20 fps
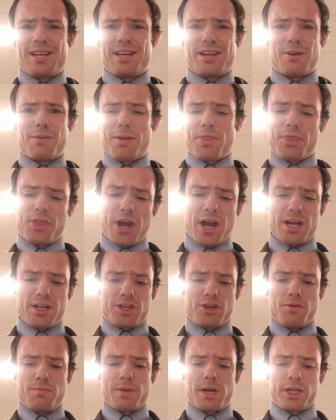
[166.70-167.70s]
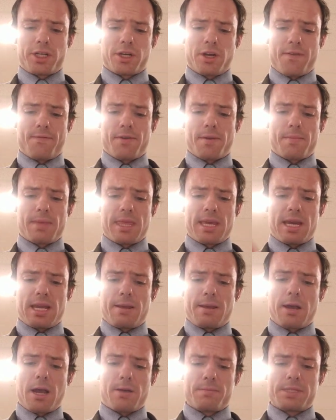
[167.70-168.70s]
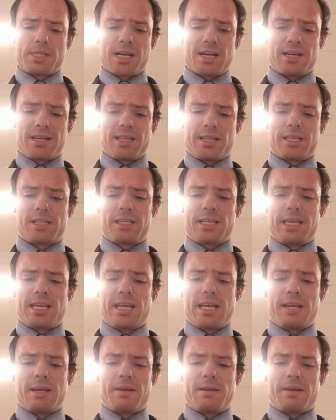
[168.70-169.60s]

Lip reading: No one thought too much of him. And then he comes onto the scene.